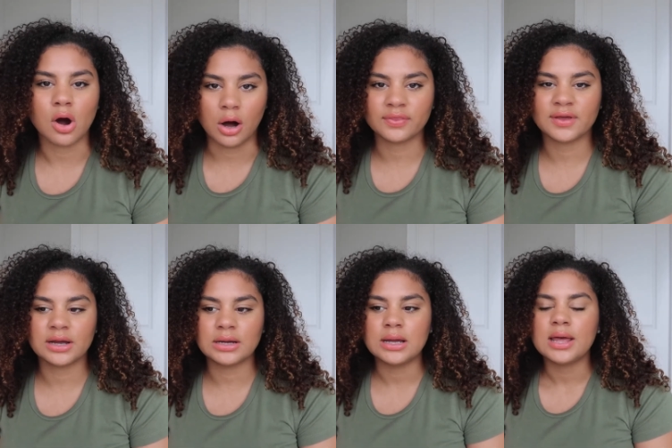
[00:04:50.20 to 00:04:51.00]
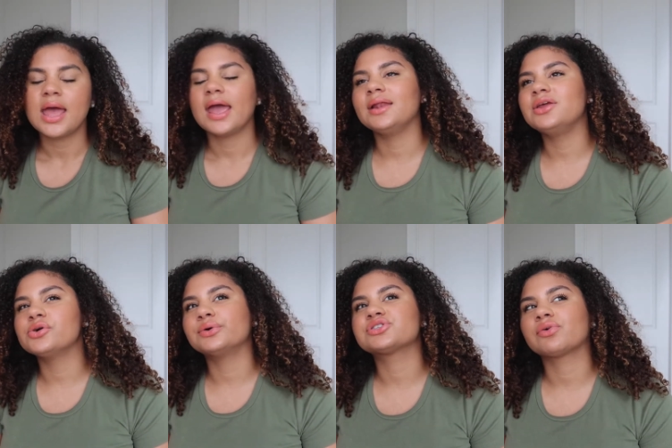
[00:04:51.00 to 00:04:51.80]
on there? And you
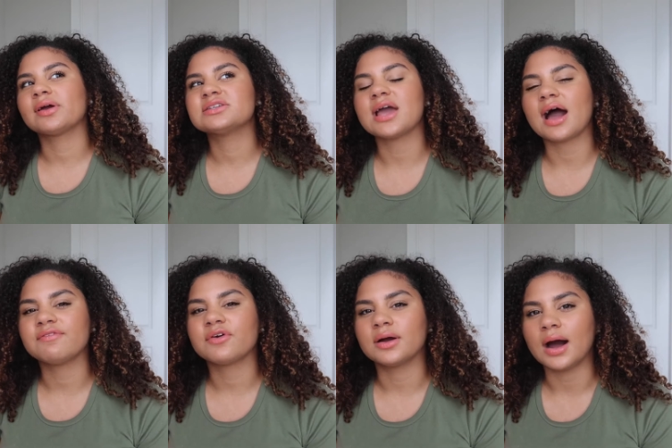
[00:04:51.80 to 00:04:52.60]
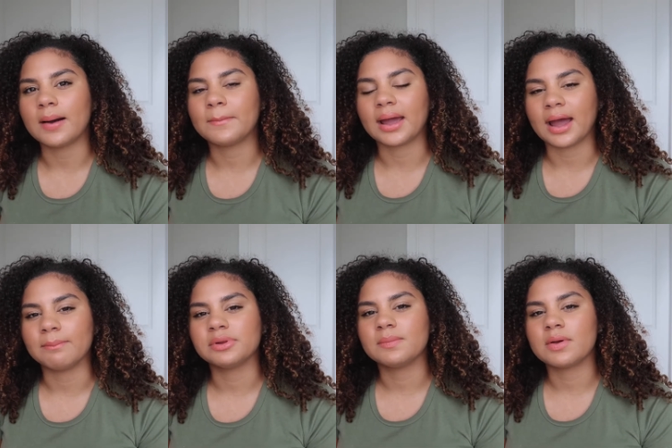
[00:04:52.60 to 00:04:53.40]
know what's crazy? I forgot my
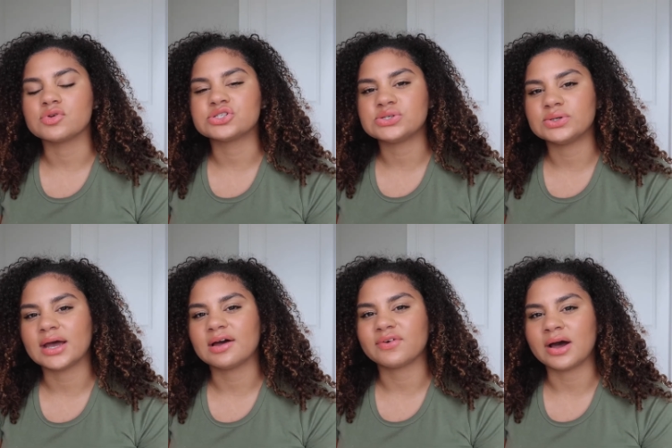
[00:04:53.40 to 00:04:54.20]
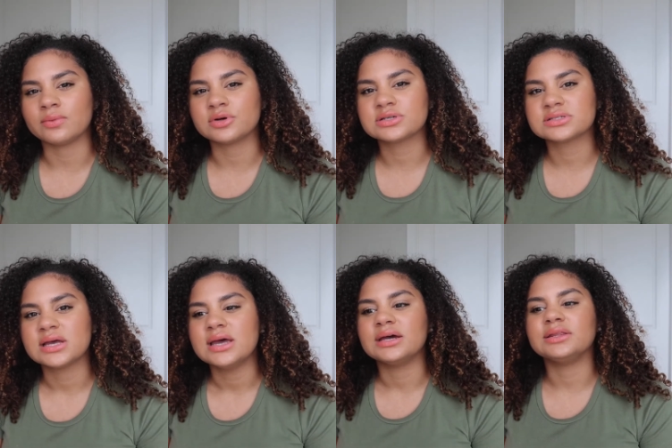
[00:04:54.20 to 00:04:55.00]
app limit was two and a half hours.
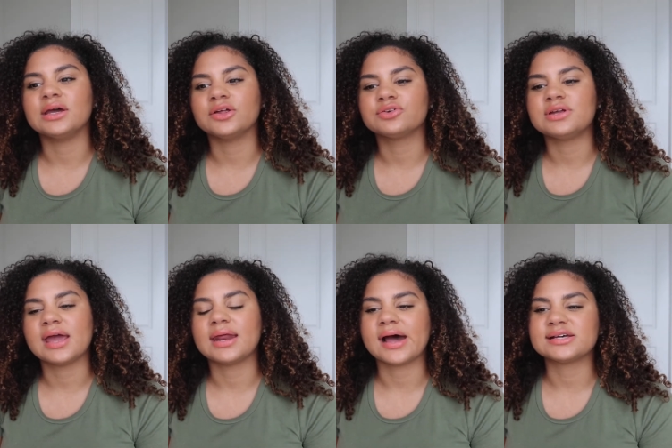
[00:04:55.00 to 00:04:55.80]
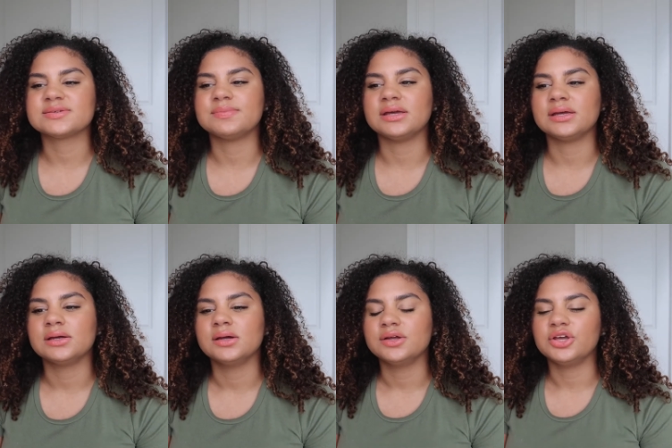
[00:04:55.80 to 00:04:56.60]
And the other day it asked me,
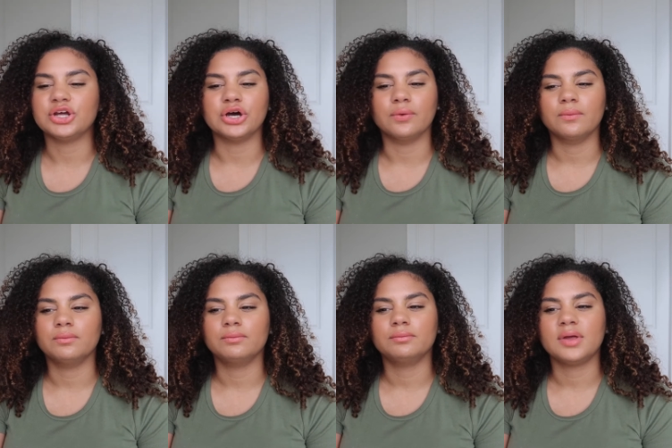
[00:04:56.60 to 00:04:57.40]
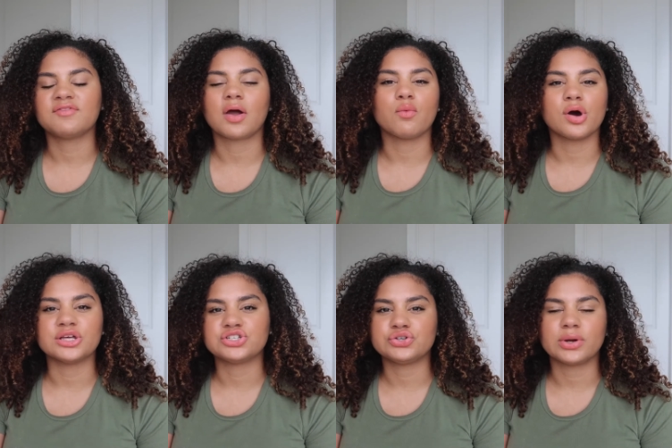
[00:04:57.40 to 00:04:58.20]
you know, if I
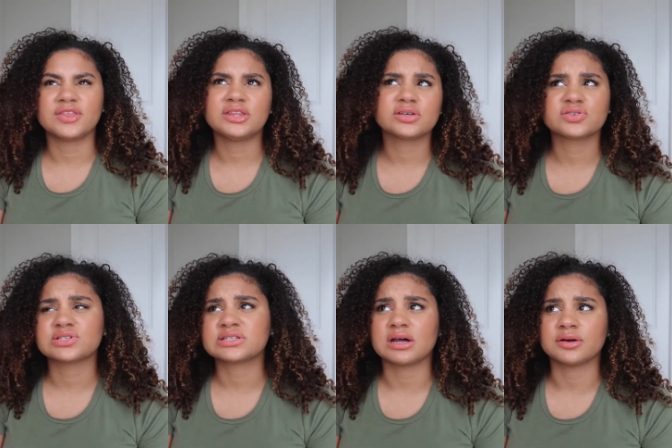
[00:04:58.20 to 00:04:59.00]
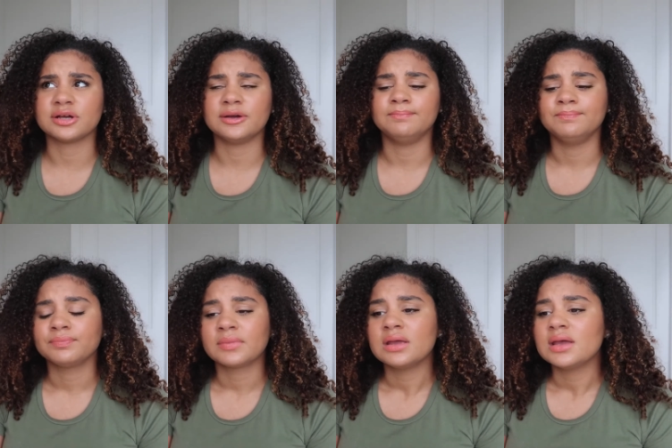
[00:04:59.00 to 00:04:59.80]
wanted to, I think this was Saturday,
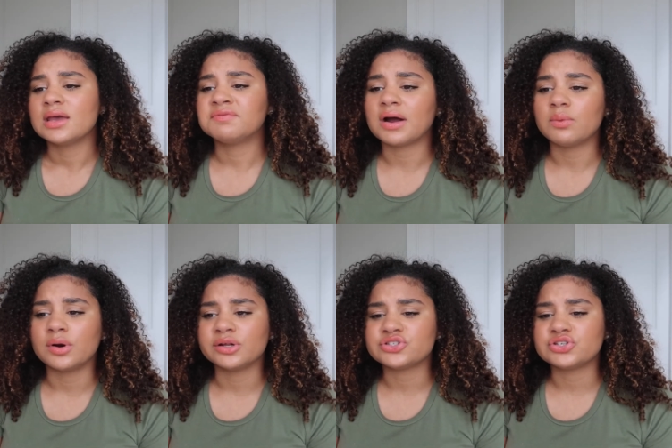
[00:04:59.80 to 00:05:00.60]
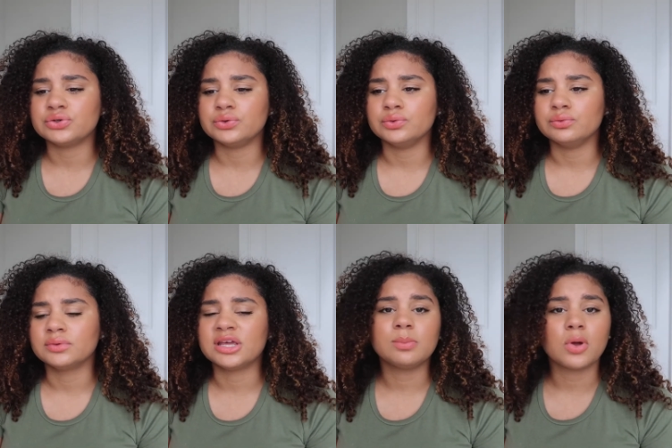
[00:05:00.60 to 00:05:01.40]
if I wanted to keep